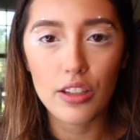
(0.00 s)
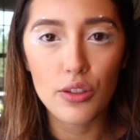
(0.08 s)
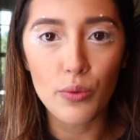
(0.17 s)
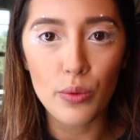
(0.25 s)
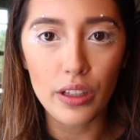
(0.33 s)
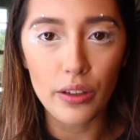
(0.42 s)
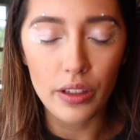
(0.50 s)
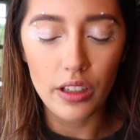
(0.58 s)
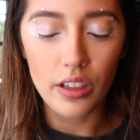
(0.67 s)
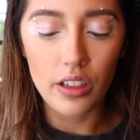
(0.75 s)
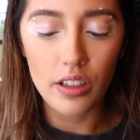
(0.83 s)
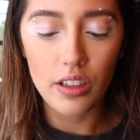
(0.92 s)
It's really,
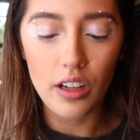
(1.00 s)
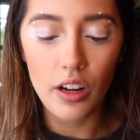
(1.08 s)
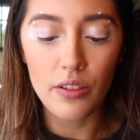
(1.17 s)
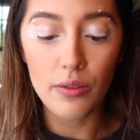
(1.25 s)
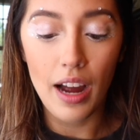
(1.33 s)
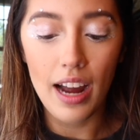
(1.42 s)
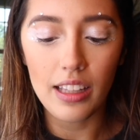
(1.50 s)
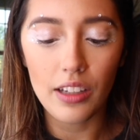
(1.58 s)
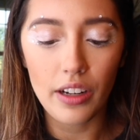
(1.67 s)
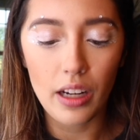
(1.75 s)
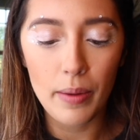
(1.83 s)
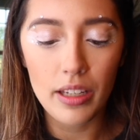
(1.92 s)
really good. I highly
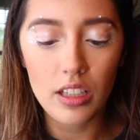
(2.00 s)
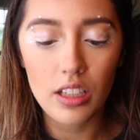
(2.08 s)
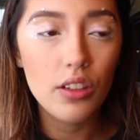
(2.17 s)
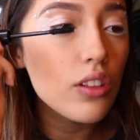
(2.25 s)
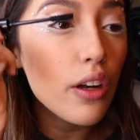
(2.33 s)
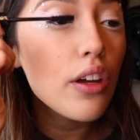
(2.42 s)
recommend it.